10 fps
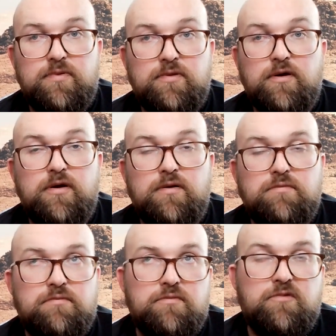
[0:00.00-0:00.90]
not
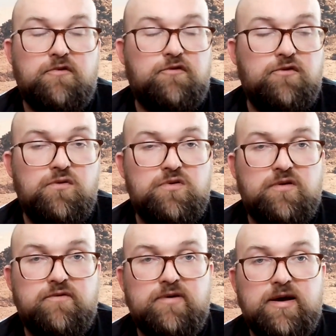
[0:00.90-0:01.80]
a few
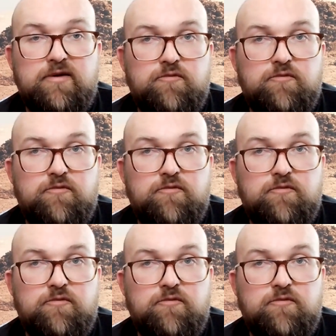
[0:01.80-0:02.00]
survive,